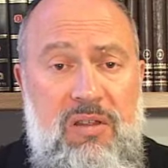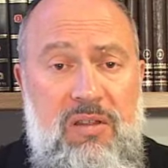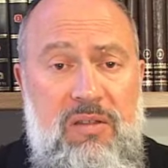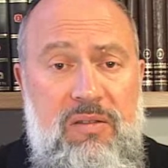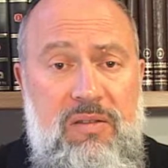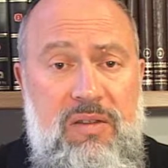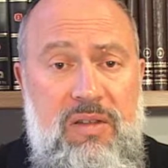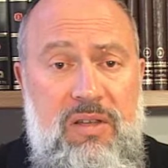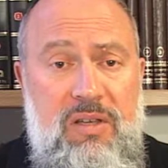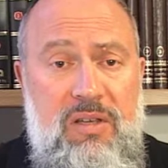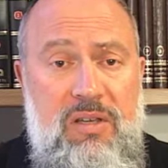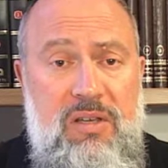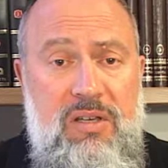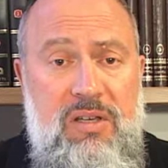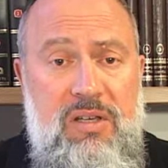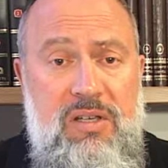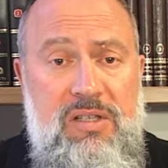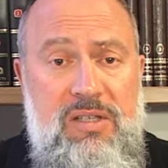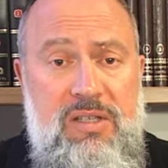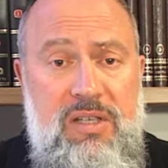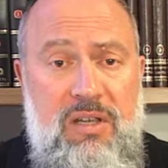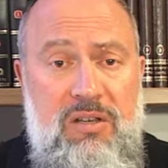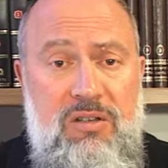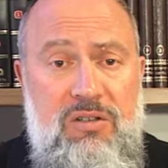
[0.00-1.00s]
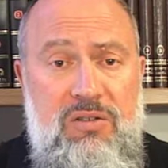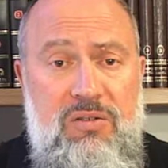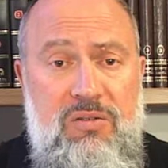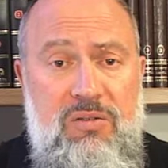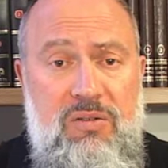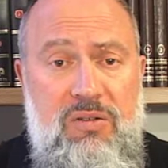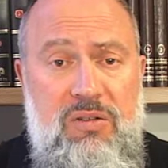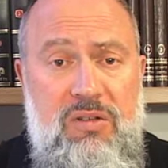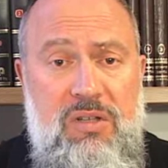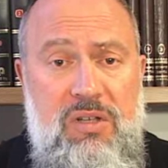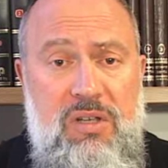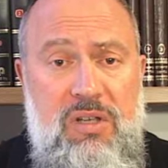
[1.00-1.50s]
the
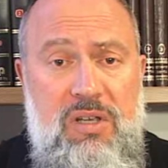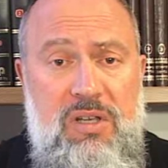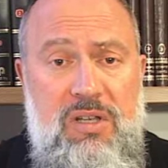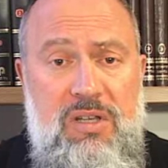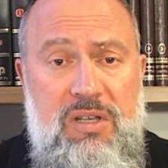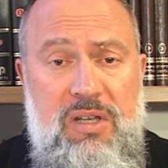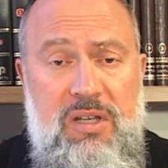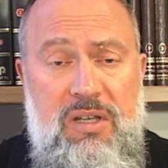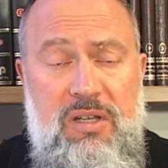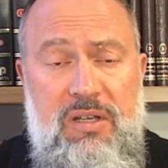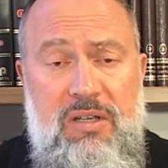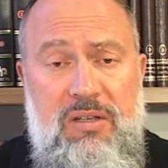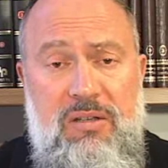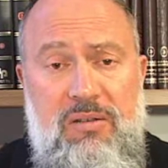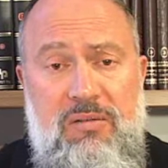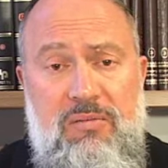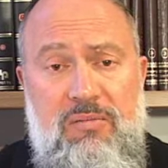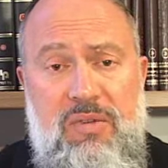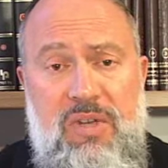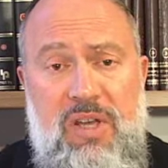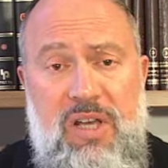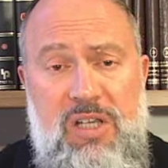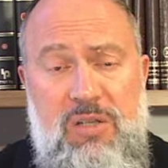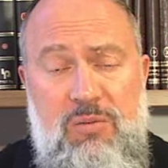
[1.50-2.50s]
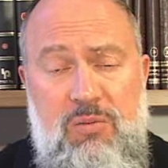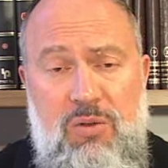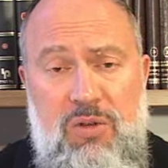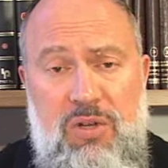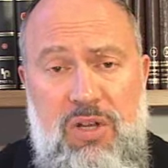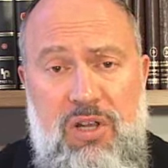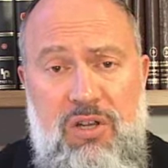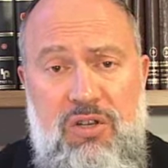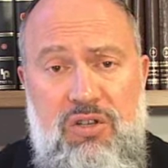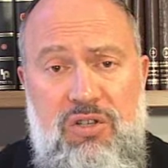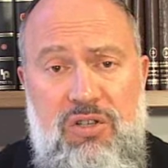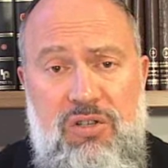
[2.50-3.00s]
essential
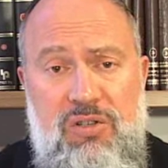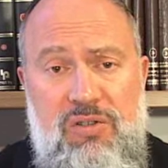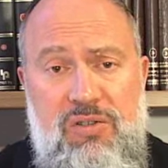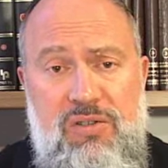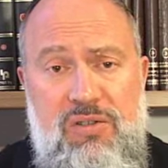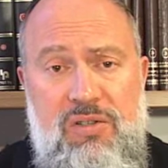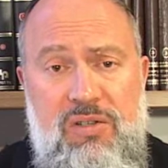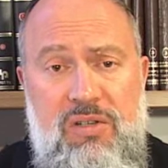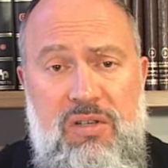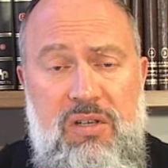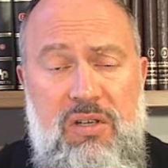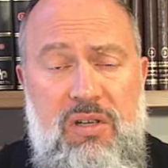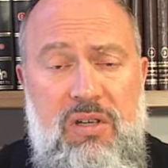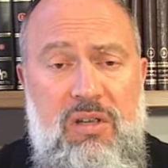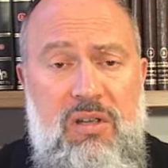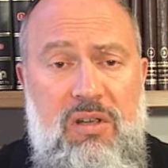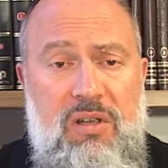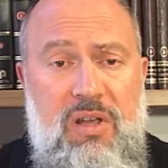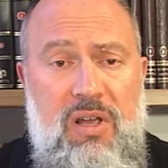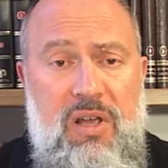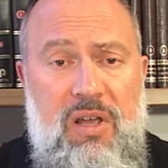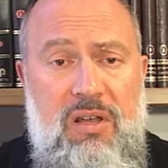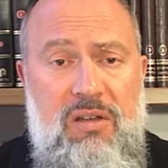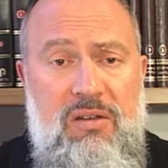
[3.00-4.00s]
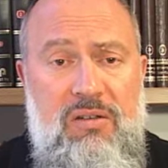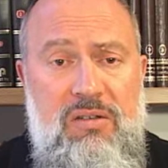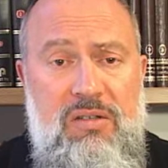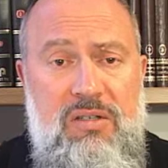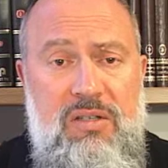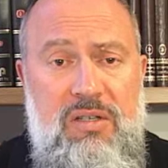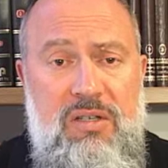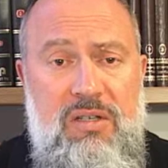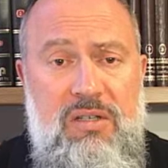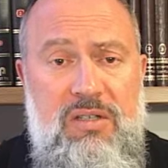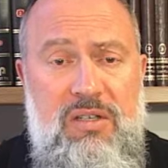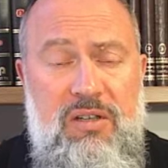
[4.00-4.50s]
explanations
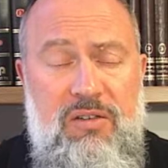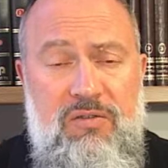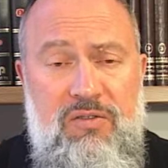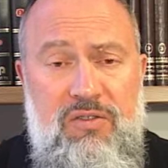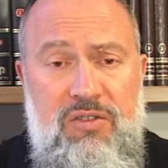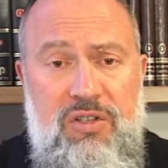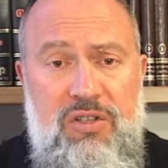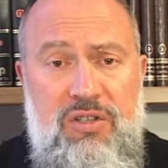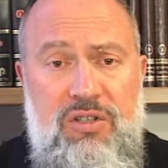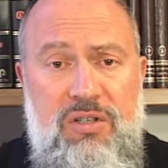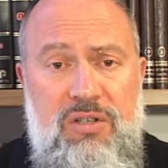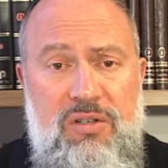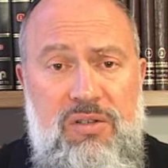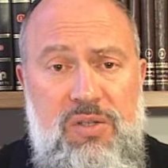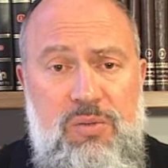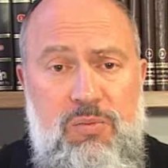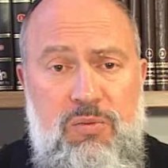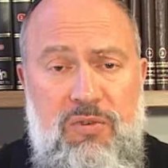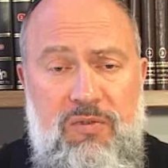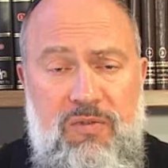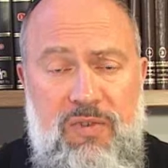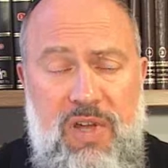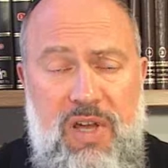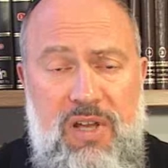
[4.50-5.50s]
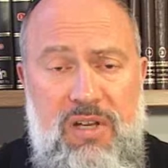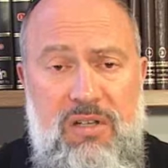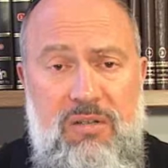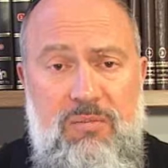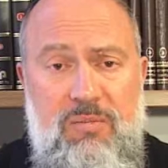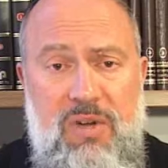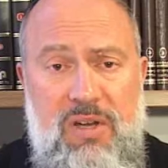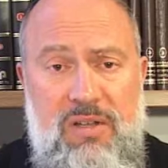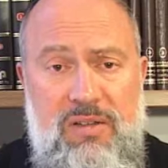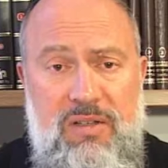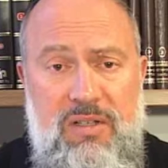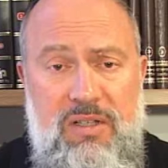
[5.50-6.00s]
and definitions provided
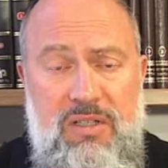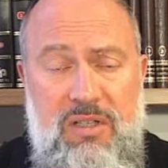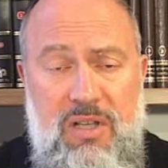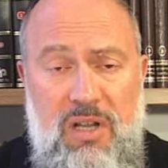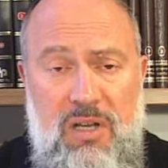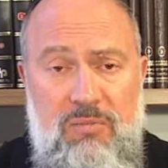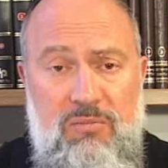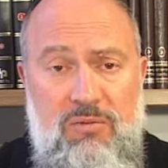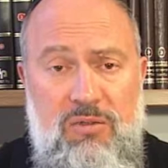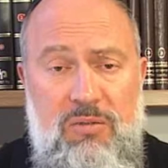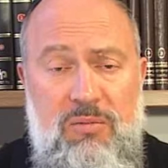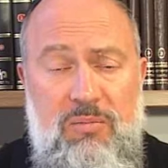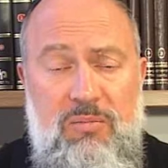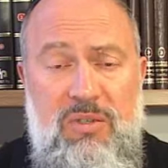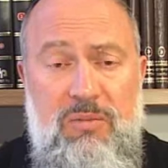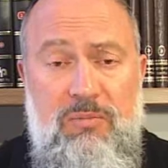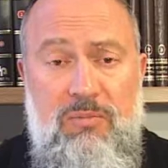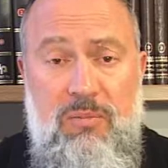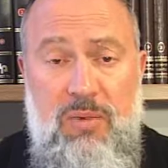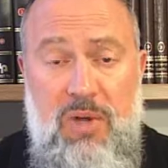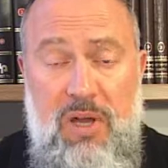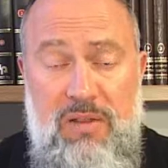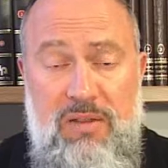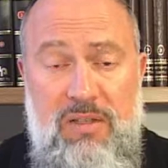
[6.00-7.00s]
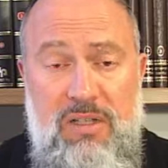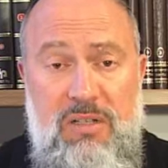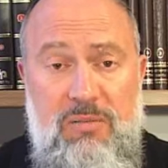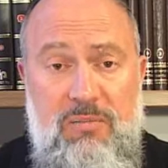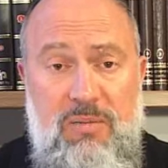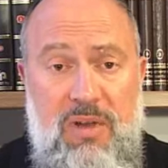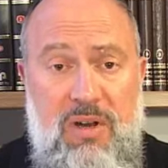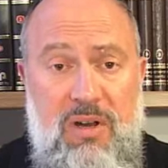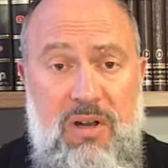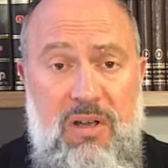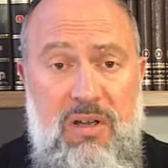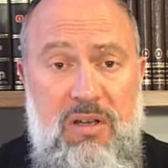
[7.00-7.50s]
by the Talmud, by the
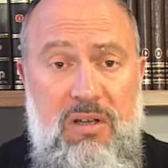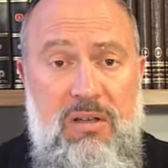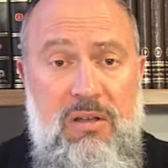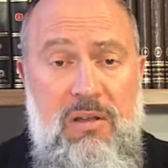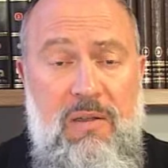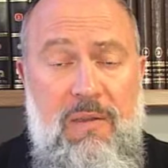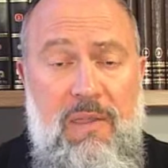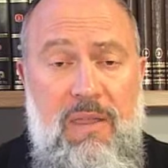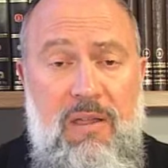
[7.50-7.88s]
Gemara,